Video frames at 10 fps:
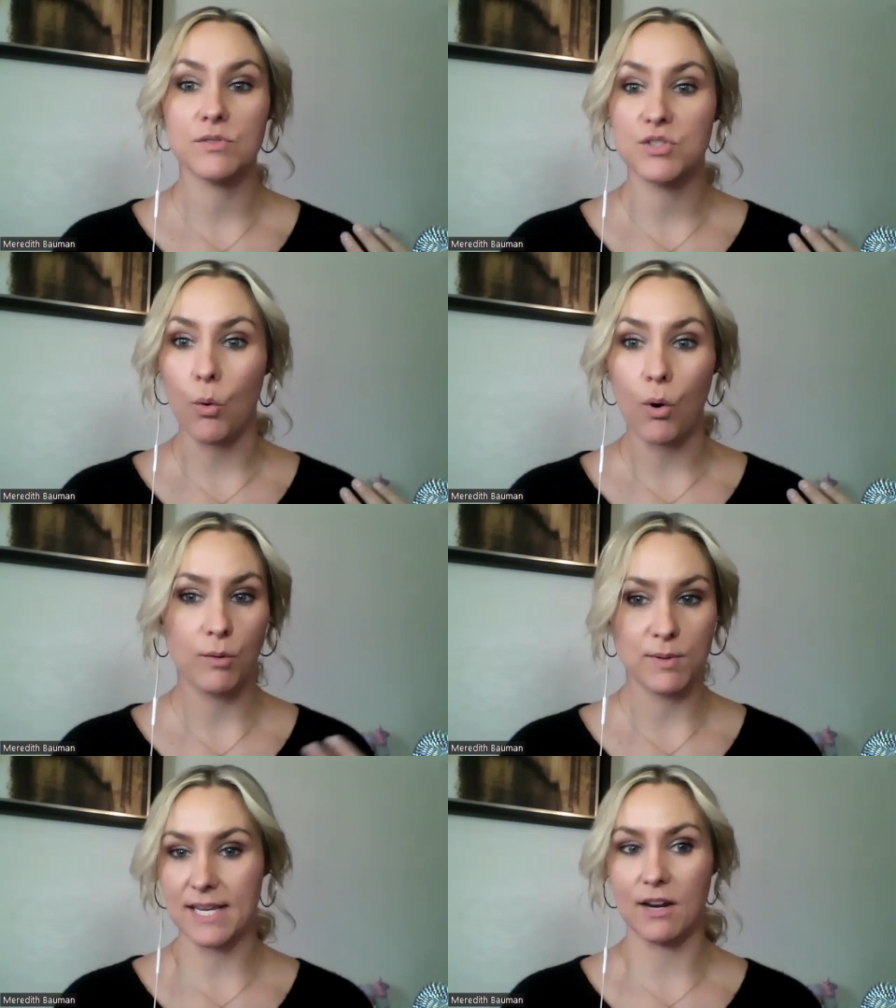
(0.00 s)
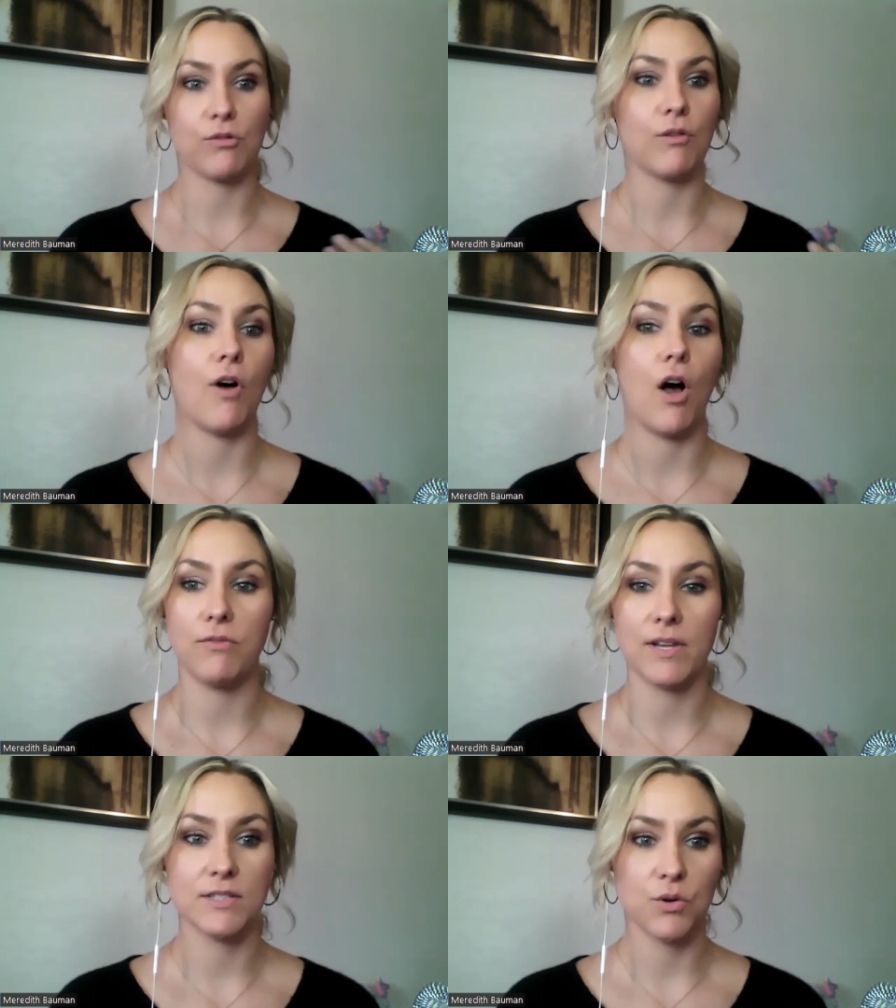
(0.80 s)
door was like a
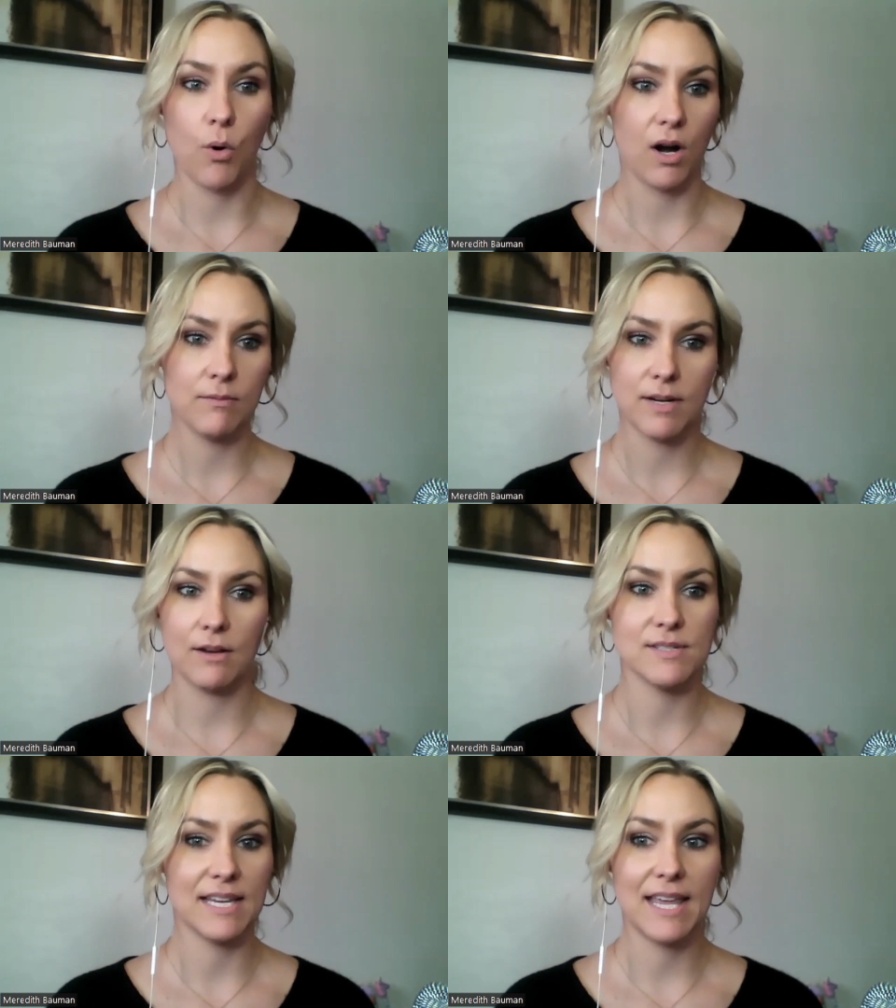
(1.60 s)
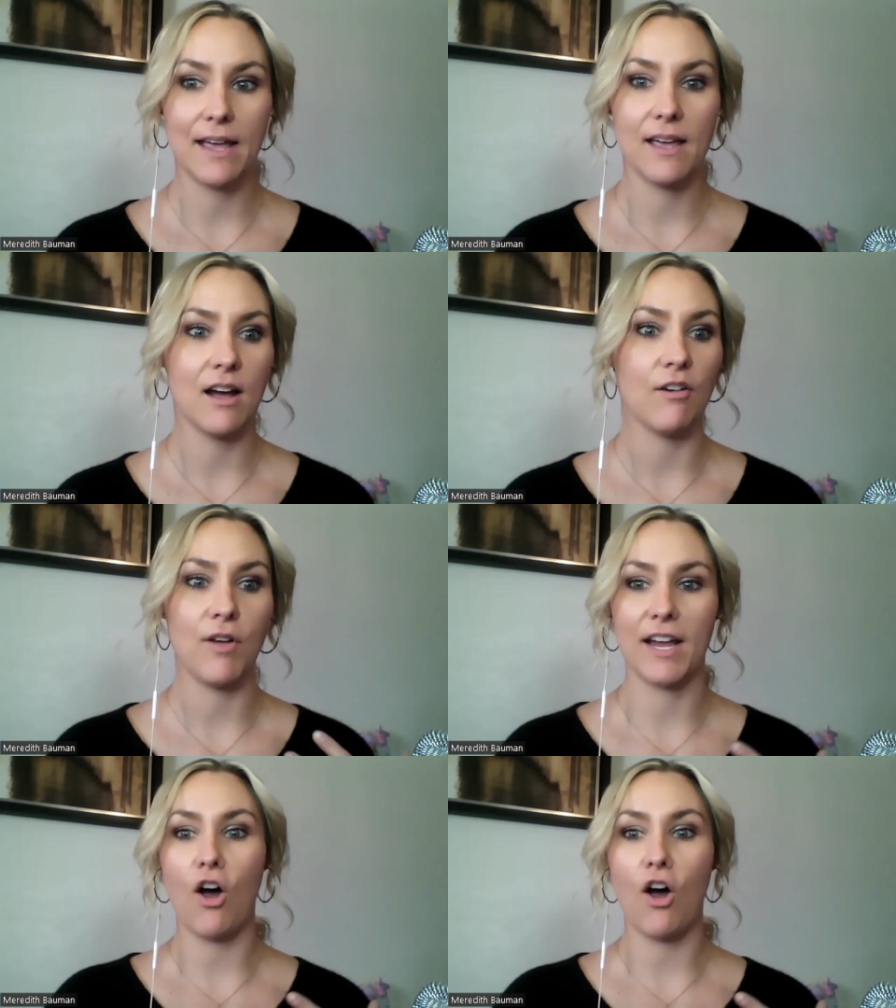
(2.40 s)
revolving door when I was a kid of like